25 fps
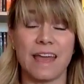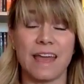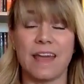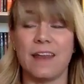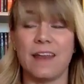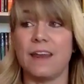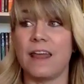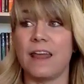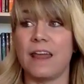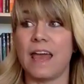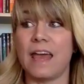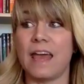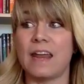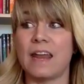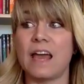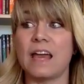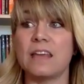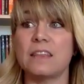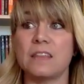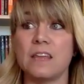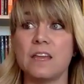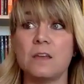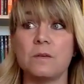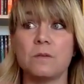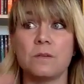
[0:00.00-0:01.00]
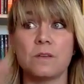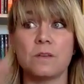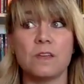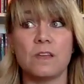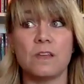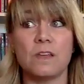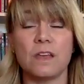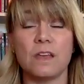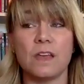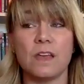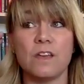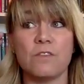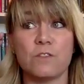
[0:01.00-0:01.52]
And I think
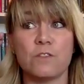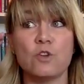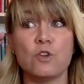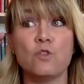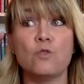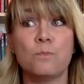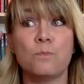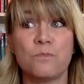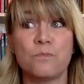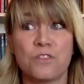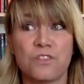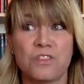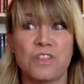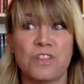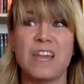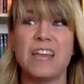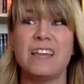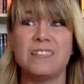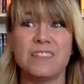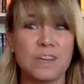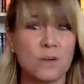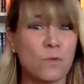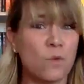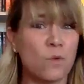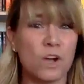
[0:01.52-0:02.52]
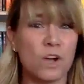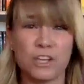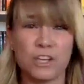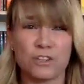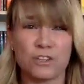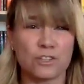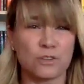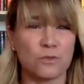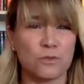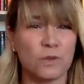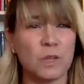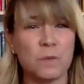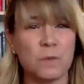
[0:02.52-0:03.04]
if you think that what you're
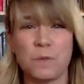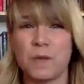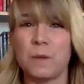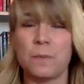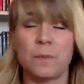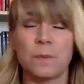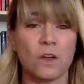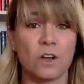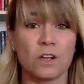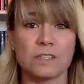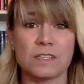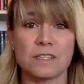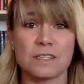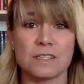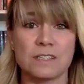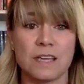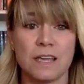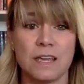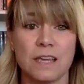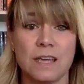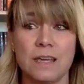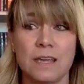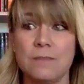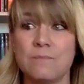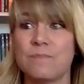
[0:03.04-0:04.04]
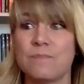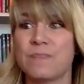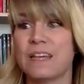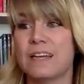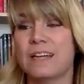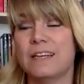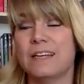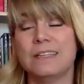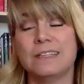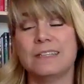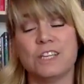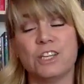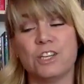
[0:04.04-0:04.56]
doing people aren't seeing,
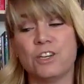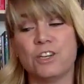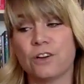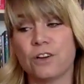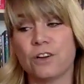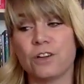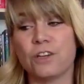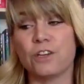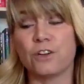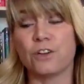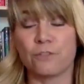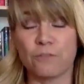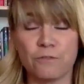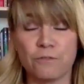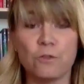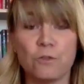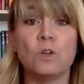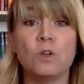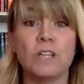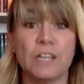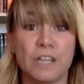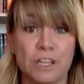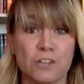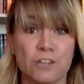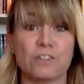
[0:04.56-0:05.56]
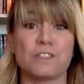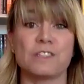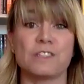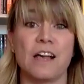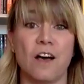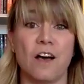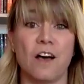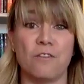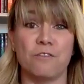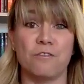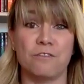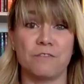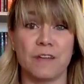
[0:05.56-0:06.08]
you're fooling
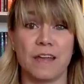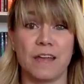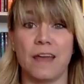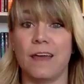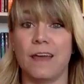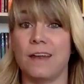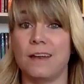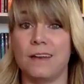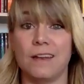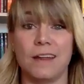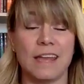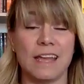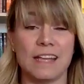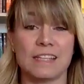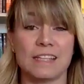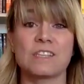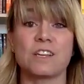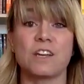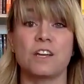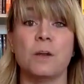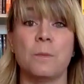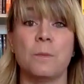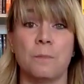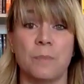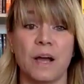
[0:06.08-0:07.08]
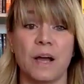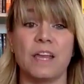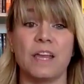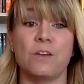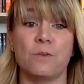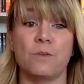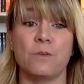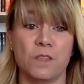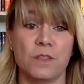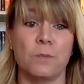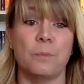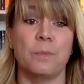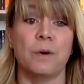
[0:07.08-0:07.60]
yourself, and it's going to bite you
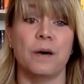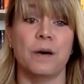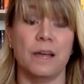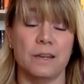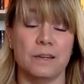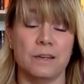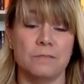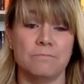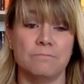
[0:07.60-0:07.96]
in the butt.